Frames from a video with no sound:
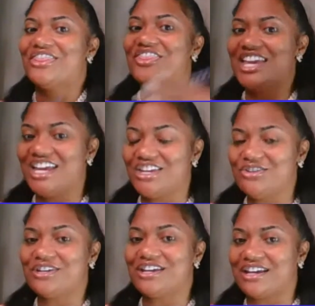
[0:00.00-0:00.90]
then
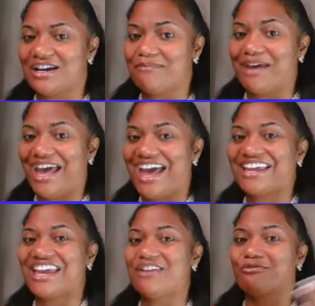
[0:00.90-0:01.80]
you can come
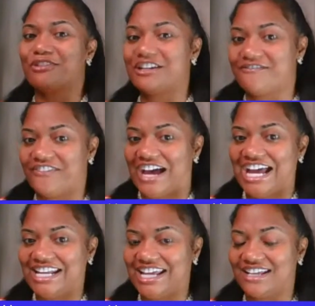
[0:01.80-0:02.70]
back and
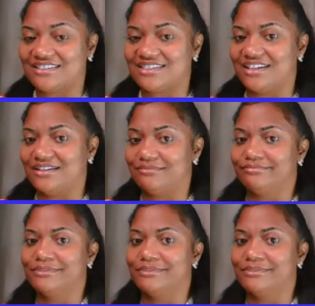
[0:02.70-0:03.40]
refinance it